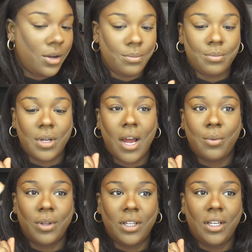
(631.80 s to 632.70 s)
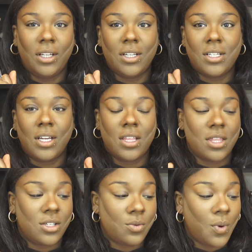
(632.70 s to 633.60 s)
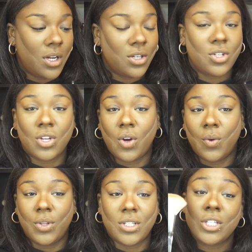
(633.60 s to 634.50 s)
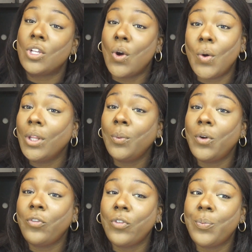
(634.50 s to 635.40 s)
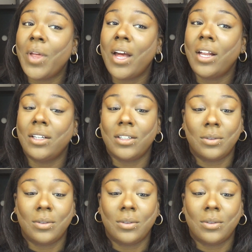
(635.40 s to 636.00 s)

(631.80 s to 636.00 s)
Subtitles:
but I really needed to get this one. So this is the only one from that